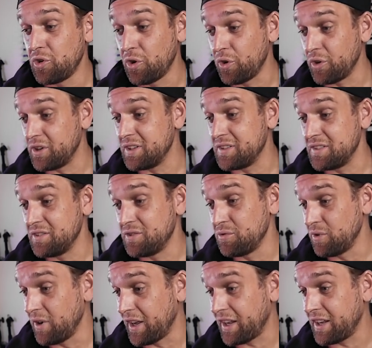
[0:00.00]
turn this
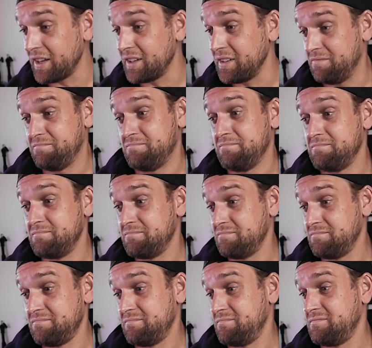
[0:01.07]
into like a
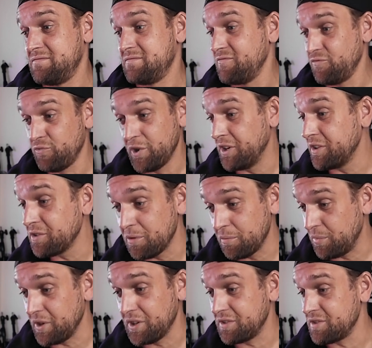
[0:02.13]
winter
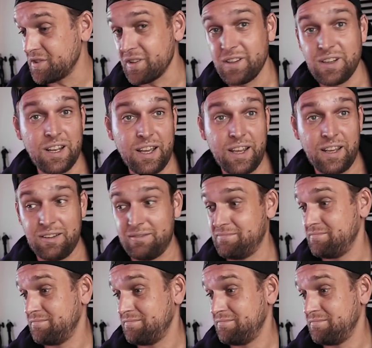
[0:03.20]
picture in like